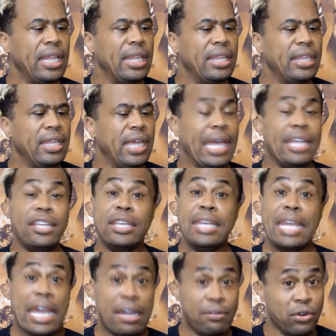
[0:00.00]
and
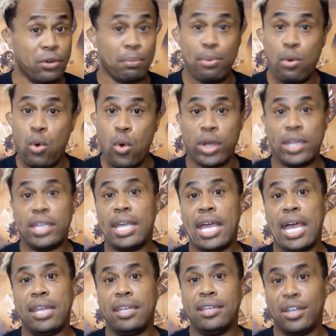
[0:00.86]
never point it
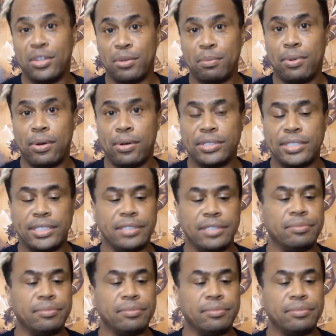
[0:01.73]
at another person.